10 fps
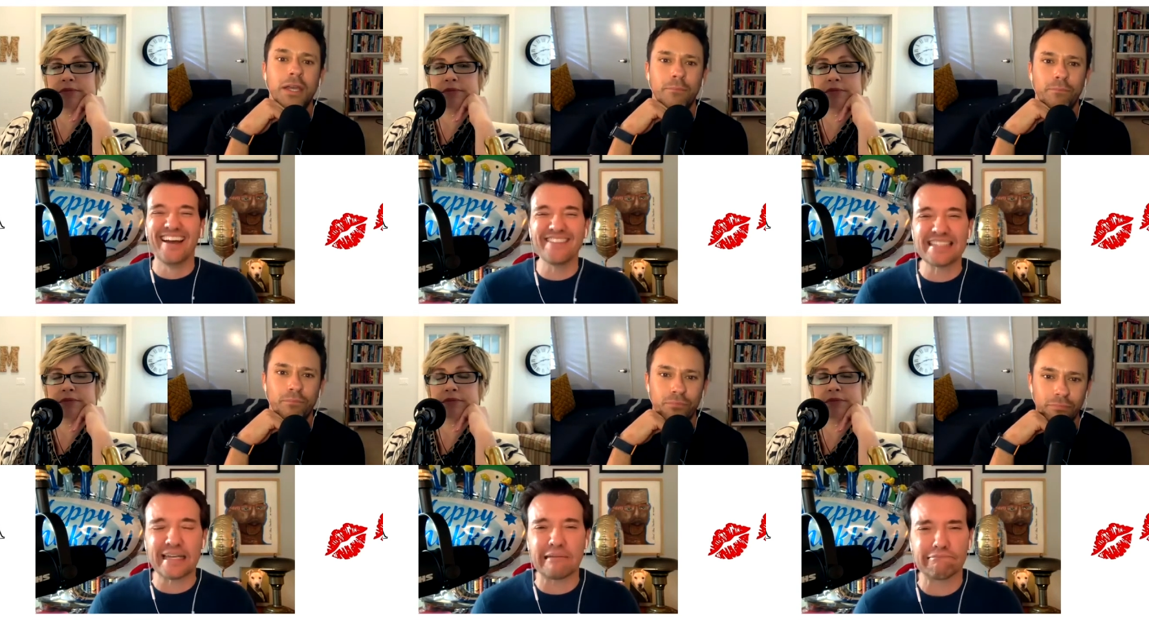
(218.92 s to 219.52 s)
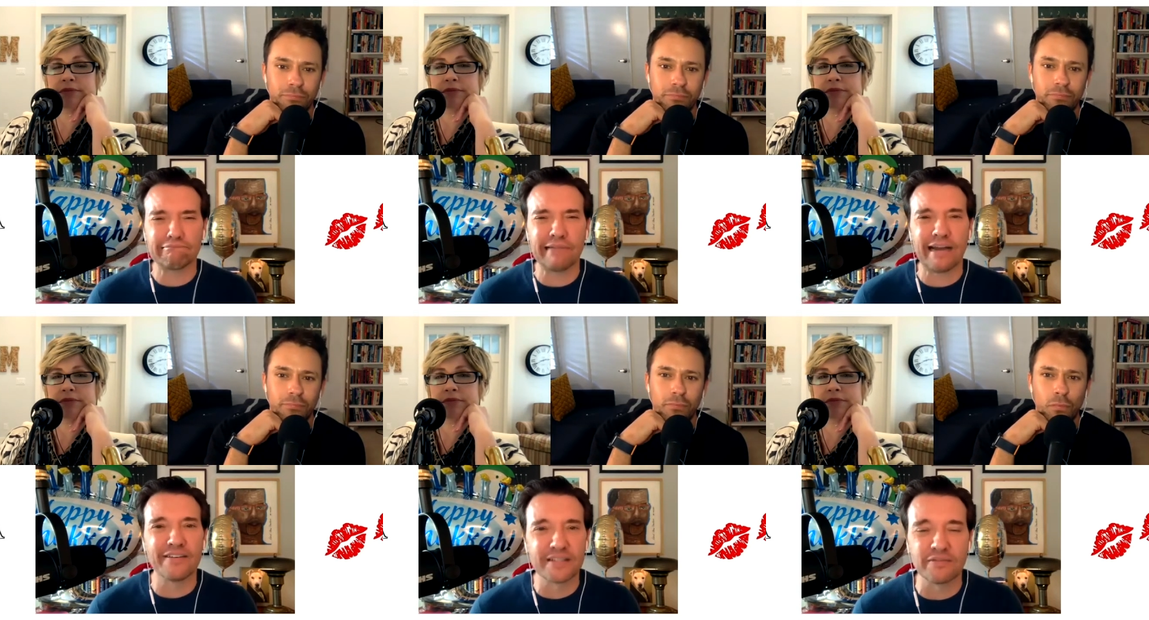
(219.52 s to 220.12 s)
Speaker 1: Yeah. I was like,
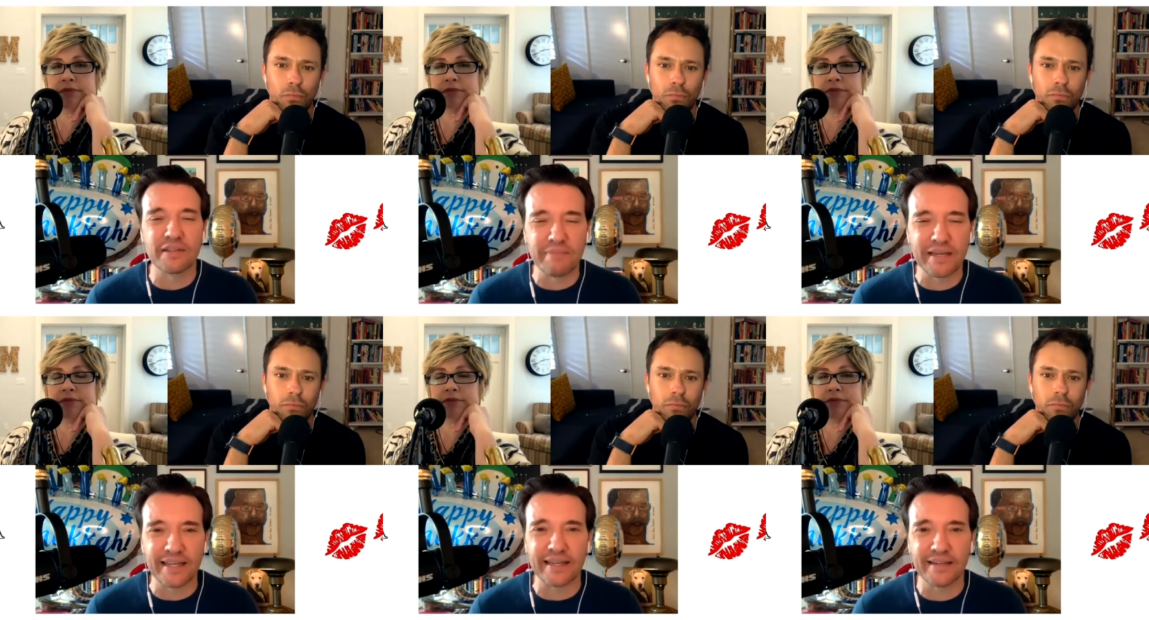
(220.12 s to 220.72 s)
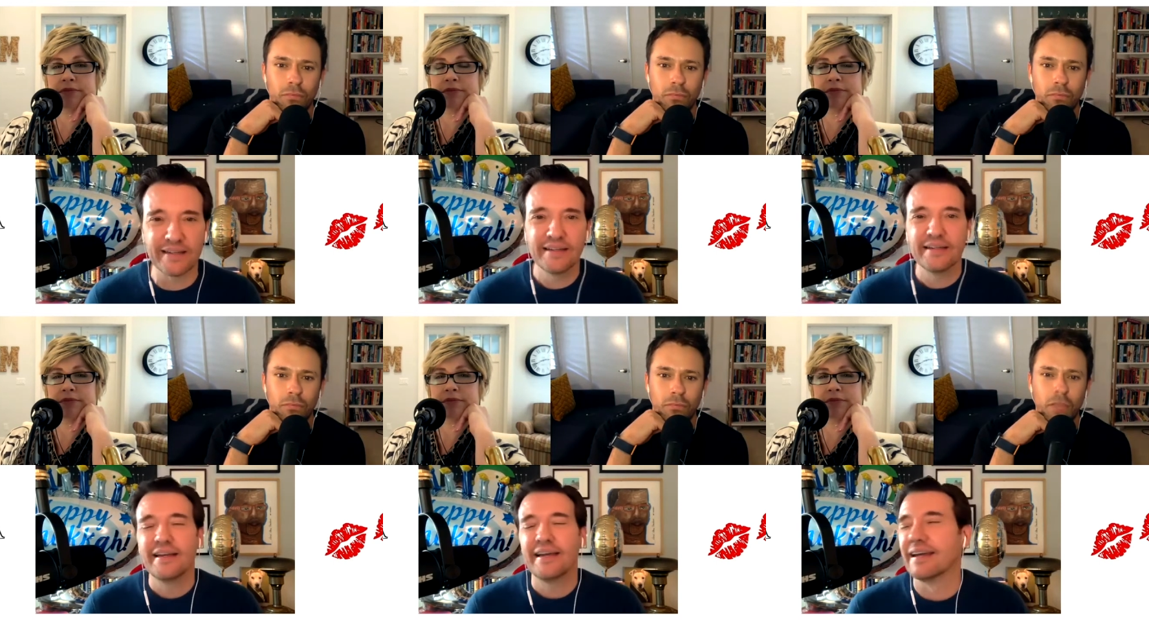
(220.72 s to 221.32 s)
I was with Mickey
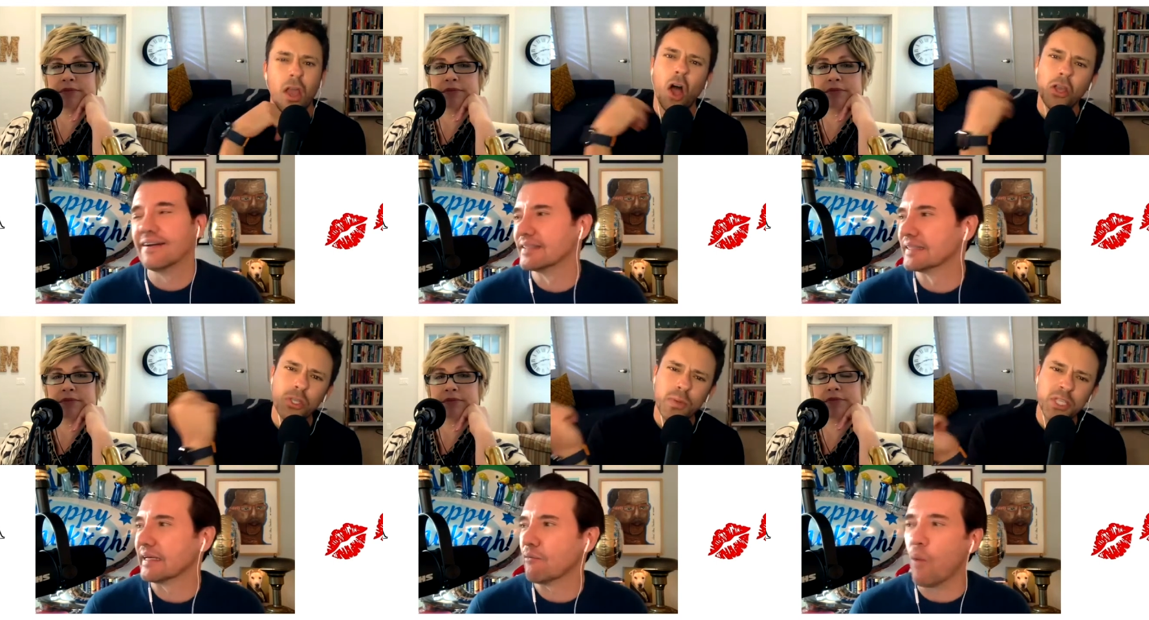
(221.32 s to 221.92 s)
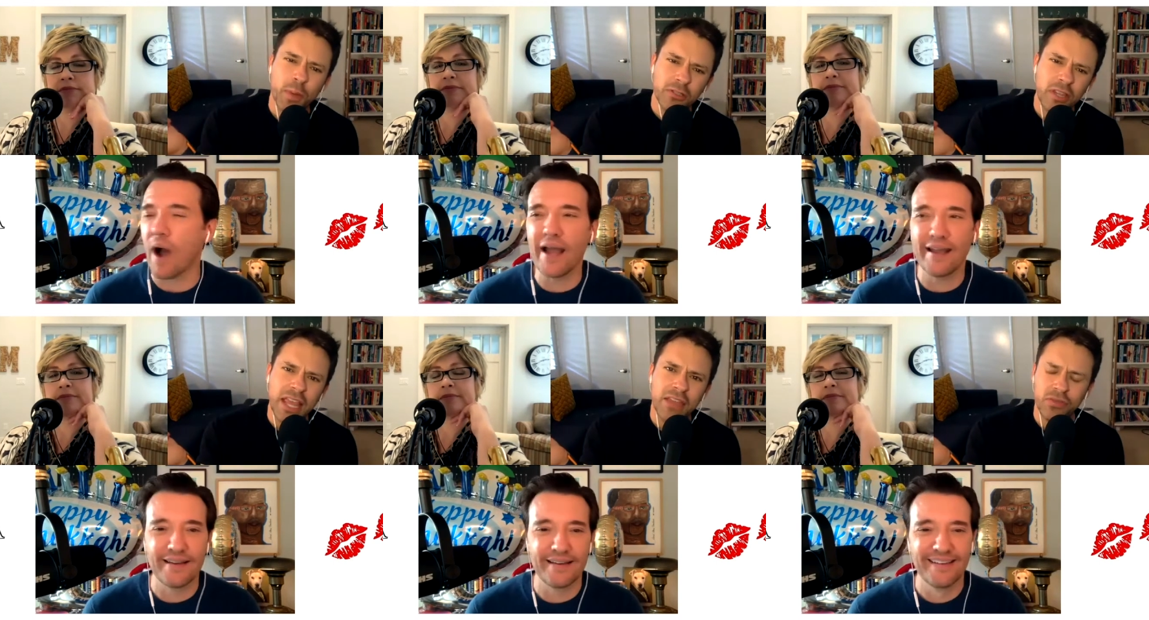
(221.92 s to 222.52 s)
and I was like, also,
Speaker 2: it's why? weird
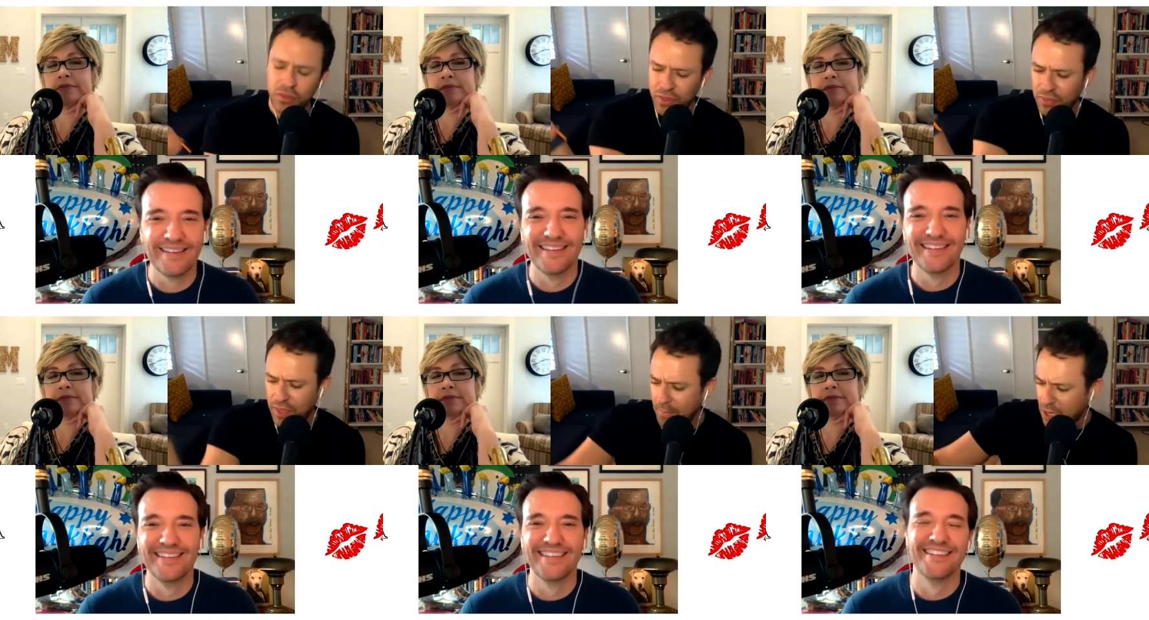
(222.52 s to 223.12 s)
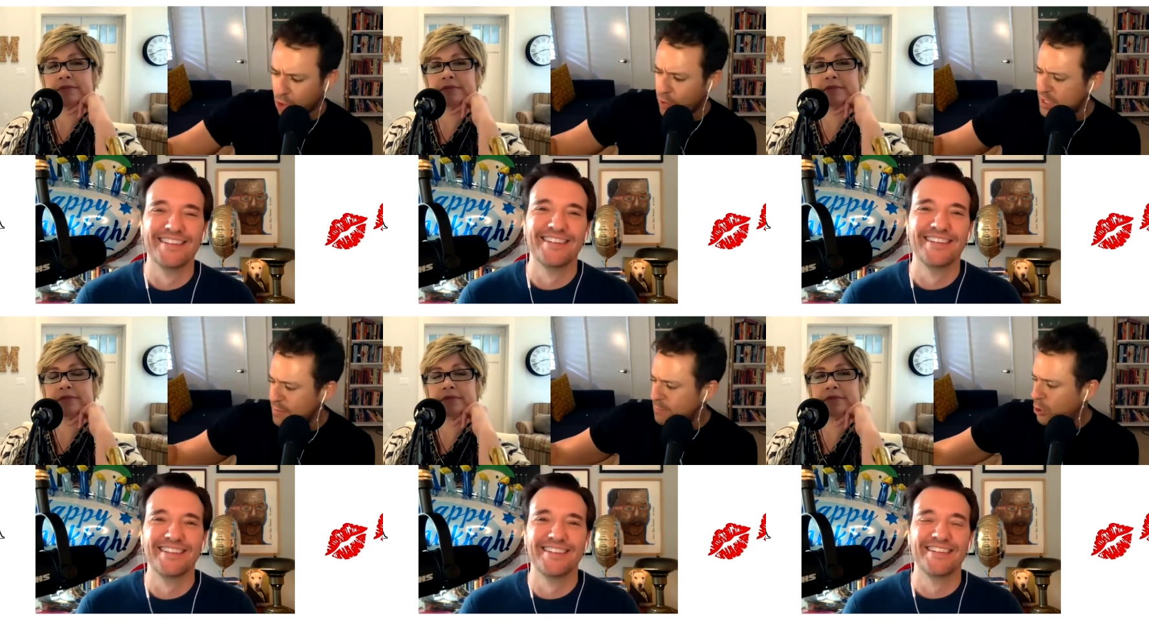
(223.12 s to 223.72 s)
that they that, that, they made a
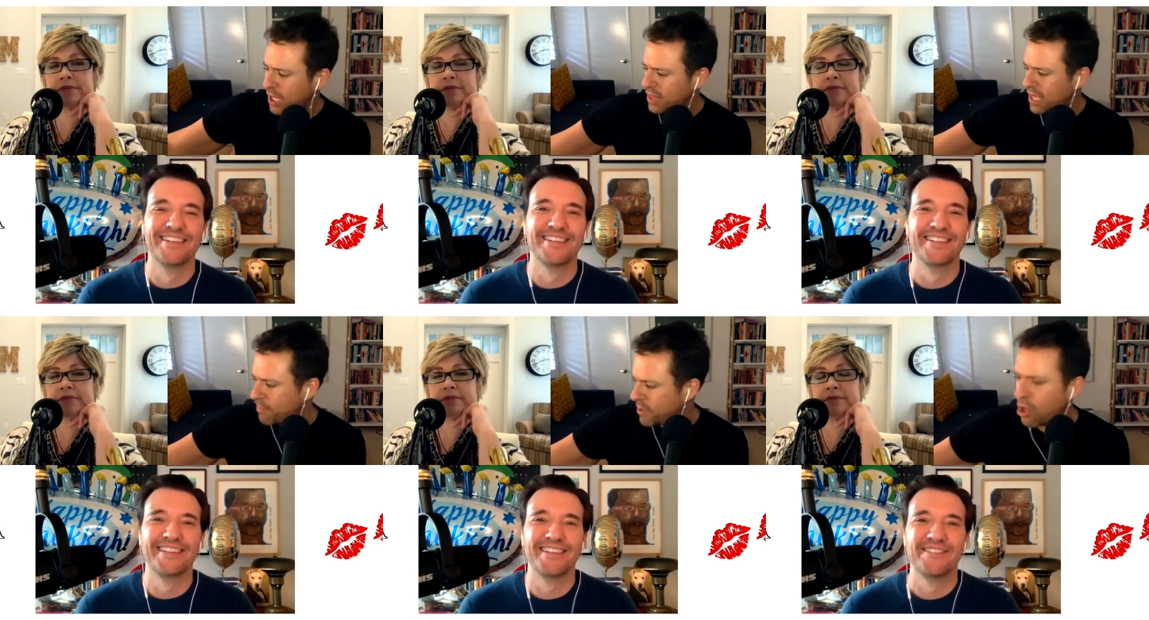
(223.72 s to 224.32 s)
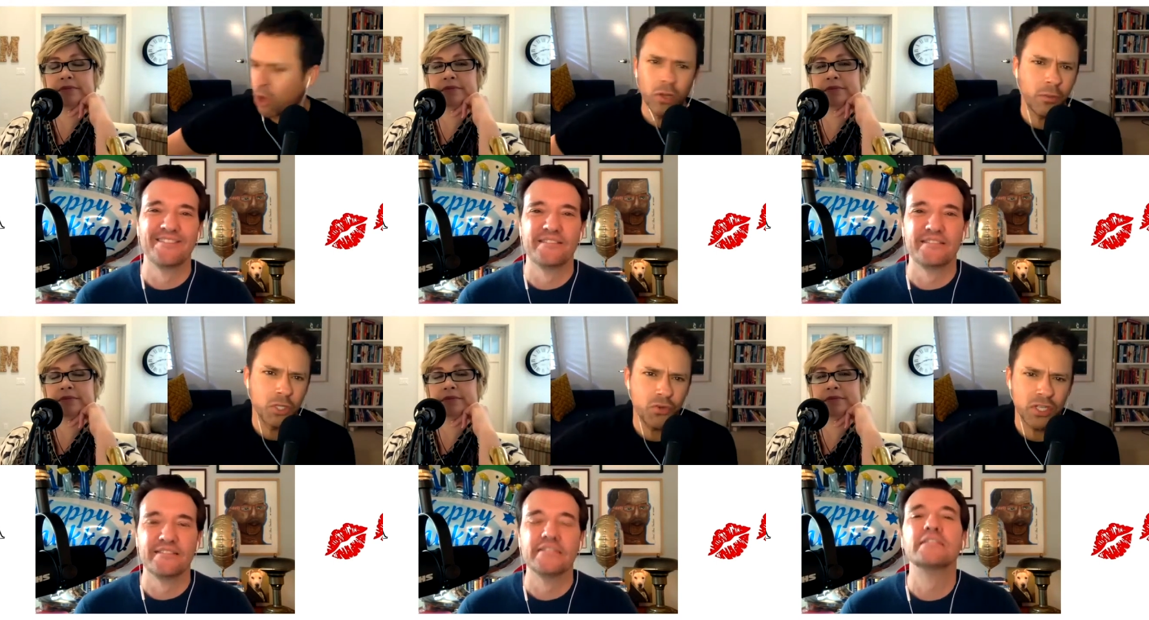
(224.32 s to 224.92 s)
Christmas pudding at the end, but the
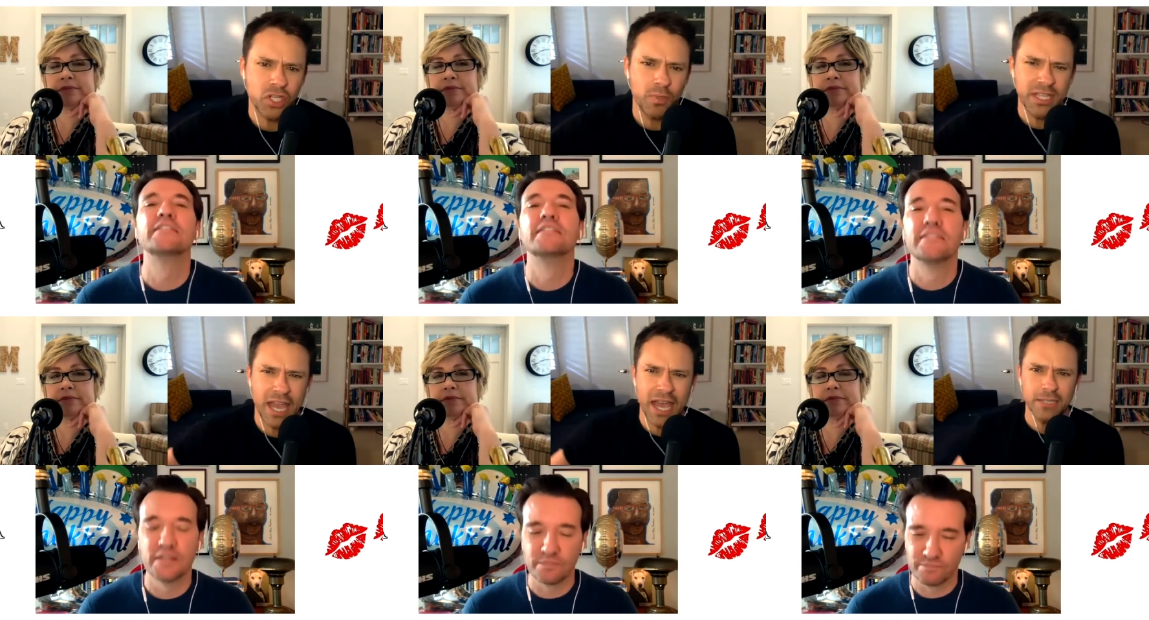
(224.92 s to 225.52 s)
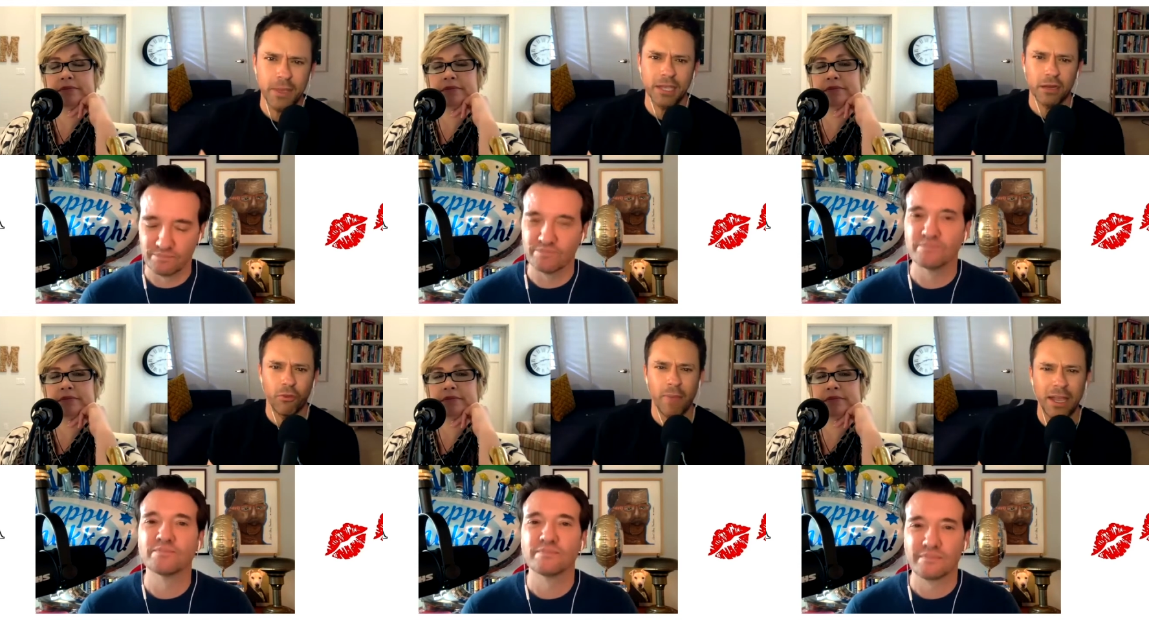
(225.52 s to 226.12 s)
only restriction was they had to make it in the